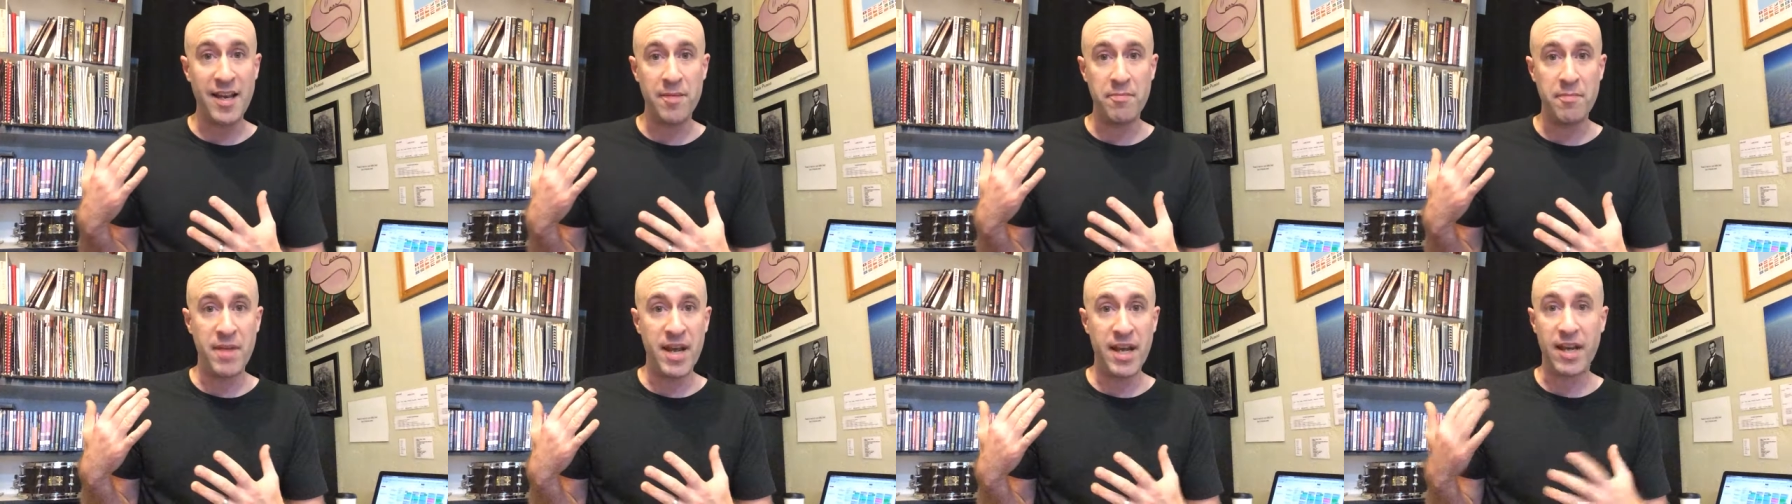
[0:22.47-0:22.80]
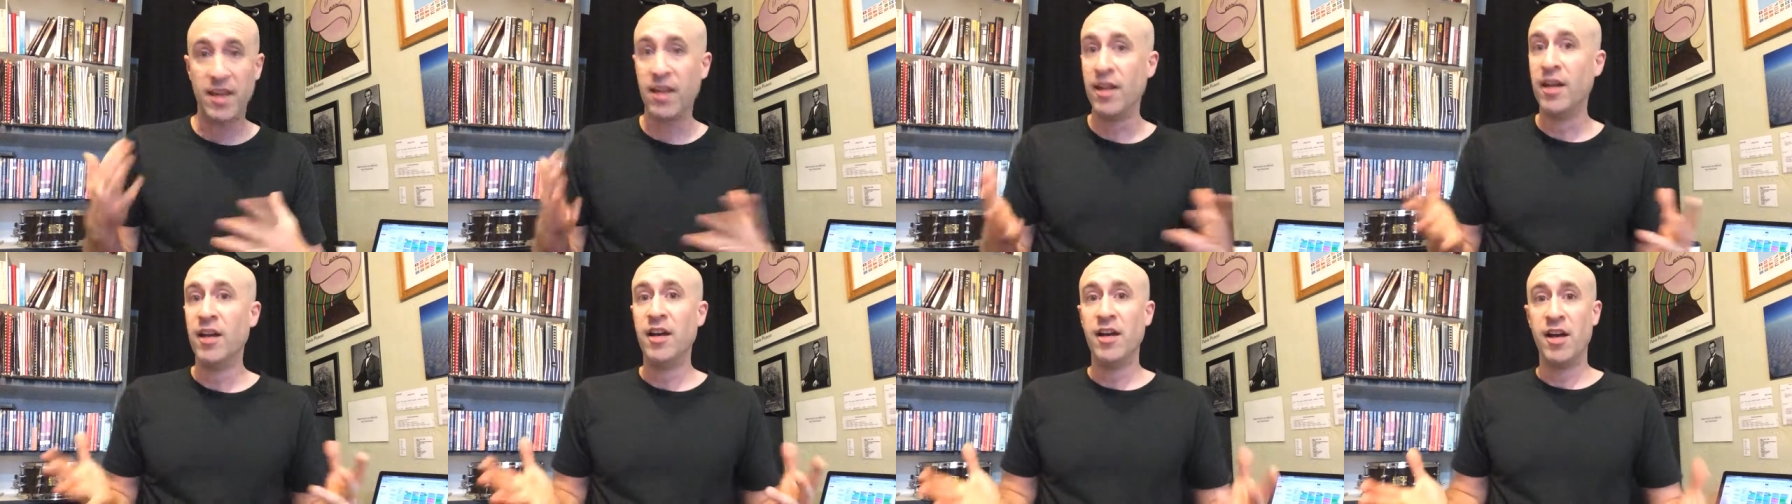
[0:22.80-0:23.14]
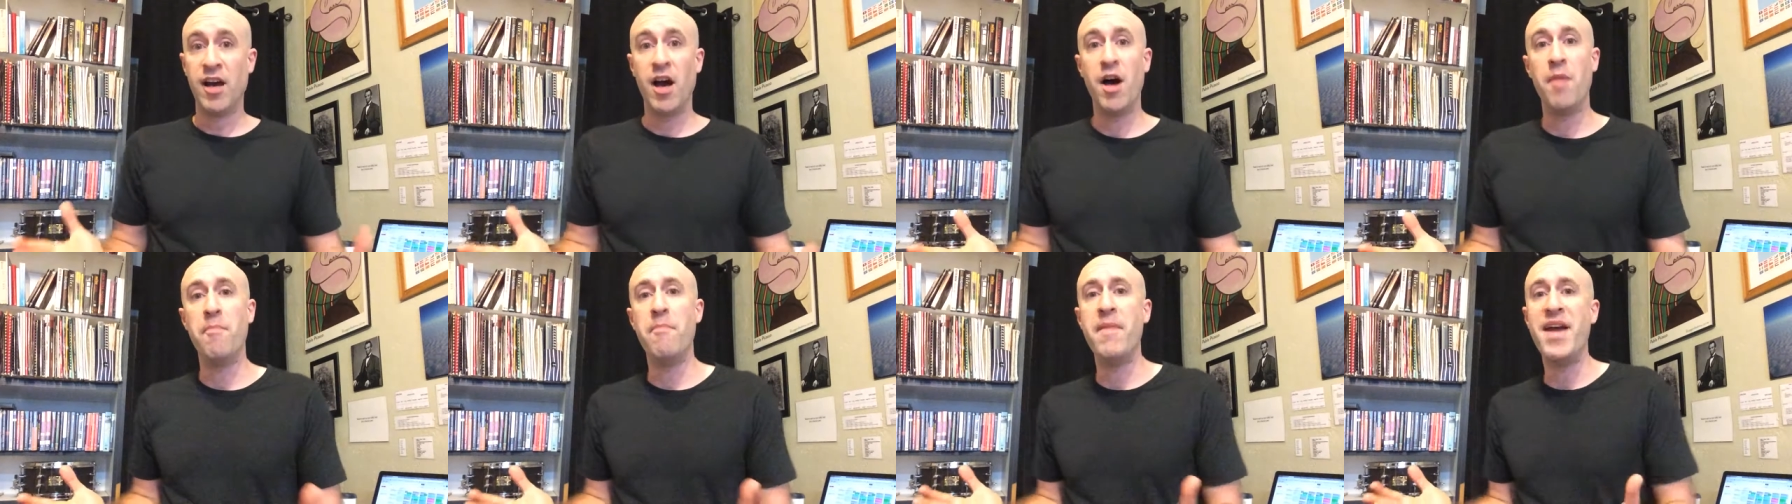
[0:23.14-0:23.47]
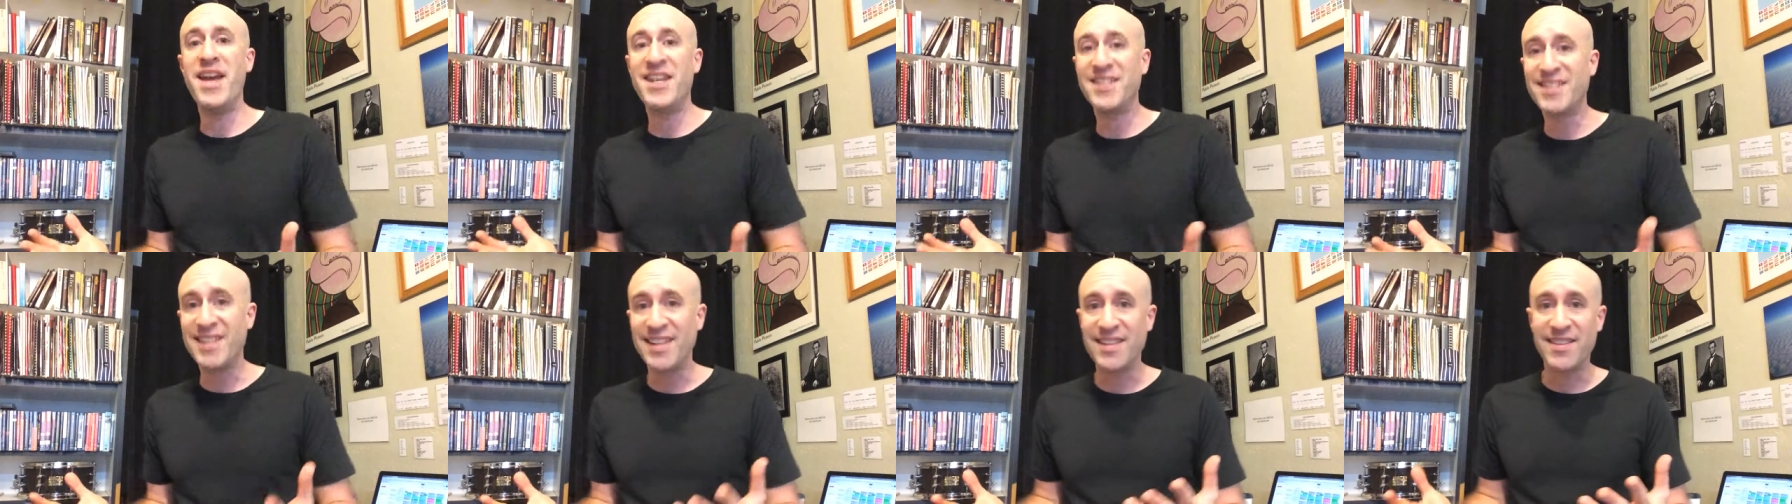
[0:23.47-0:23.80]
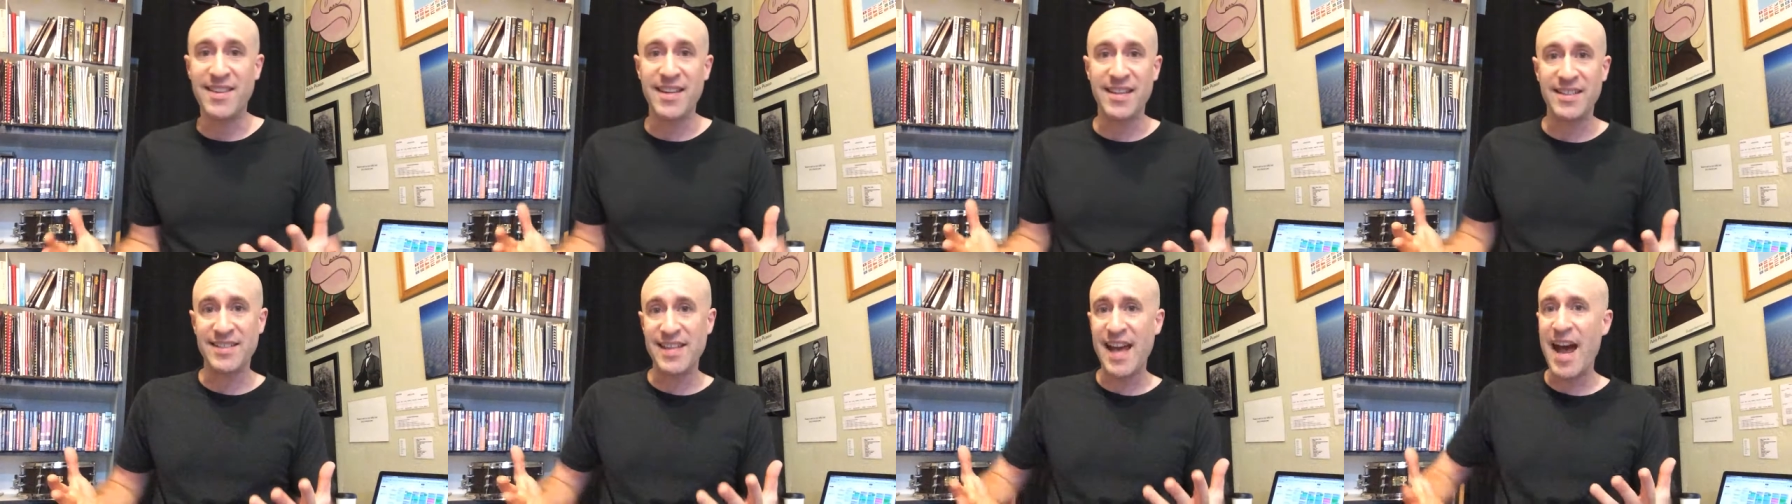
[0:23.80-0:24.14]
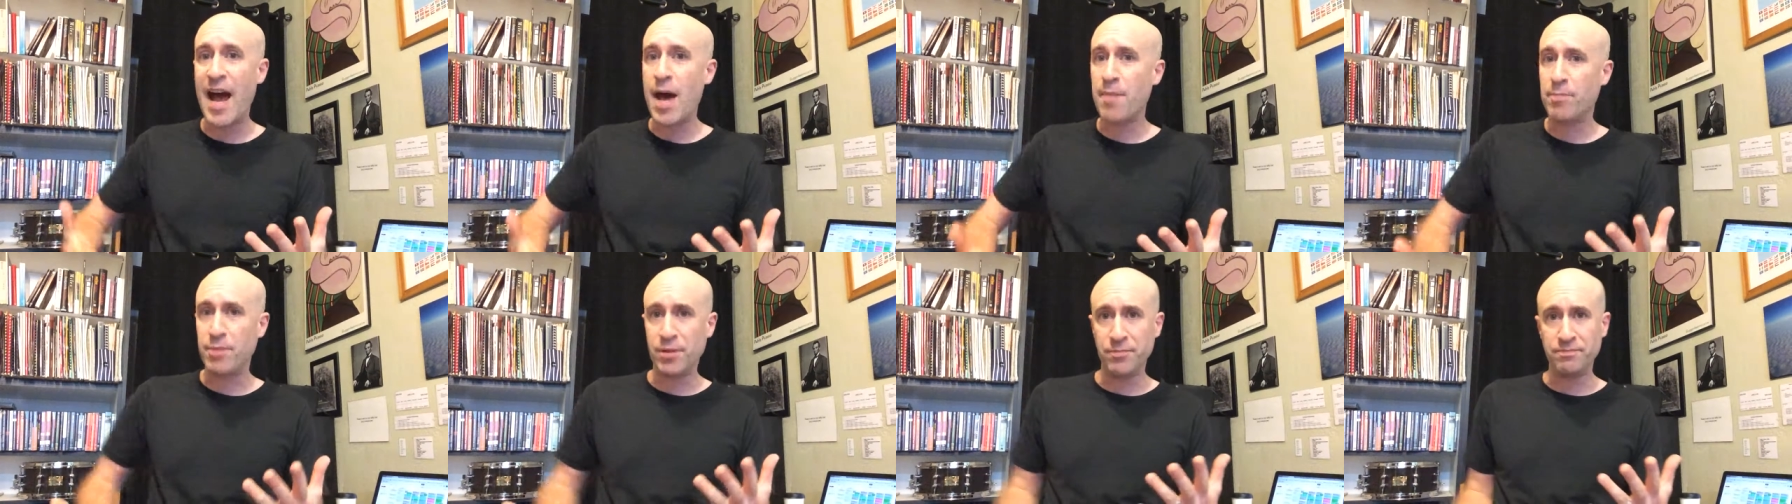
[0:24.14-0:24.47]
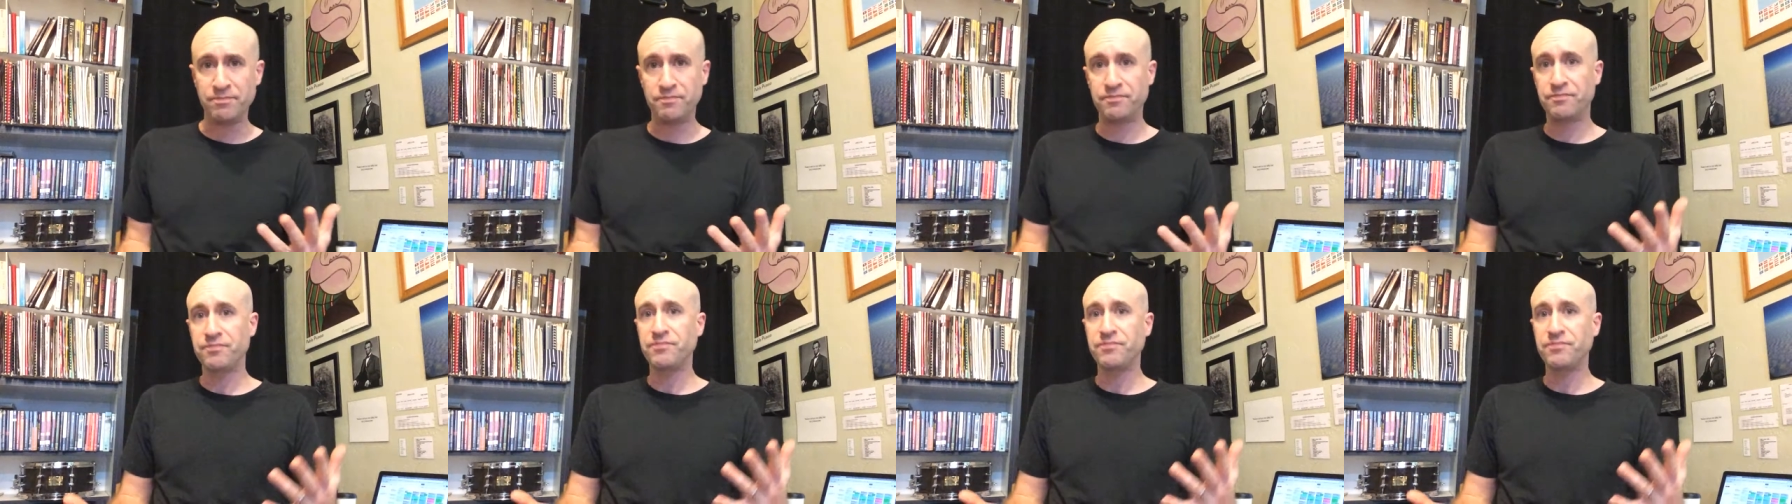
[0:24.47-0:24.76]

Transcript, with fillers: and make amazing things happen.